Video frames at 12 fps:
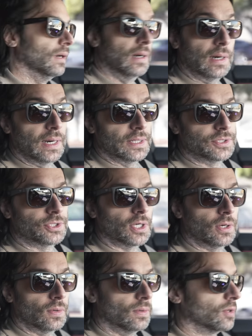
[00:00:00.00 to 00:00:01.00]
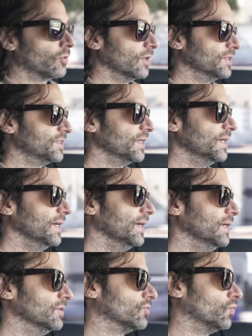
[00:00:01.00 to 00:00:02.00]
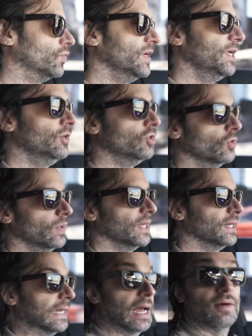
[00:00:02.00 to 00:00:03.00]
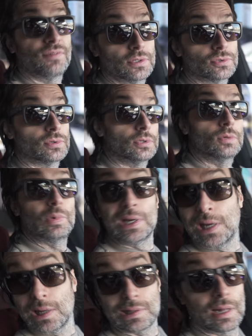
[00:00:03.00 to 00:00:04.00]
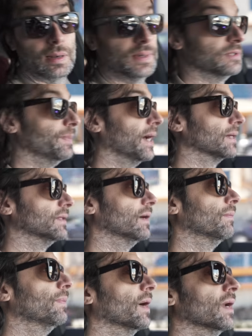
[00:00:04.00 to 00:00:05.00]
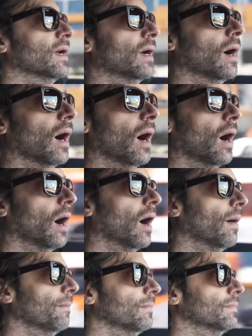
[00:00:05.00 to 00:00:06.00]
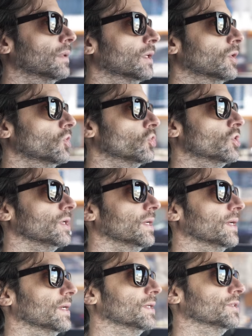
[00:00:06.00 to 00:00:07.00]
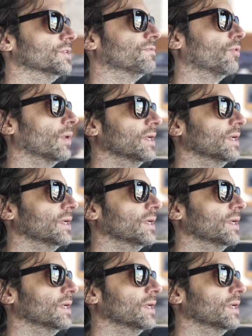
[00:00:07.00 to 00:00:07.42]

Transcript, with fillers: All right, so Kristin is redoing Calvin's room. We can't tell him he's back there, but um, she is, for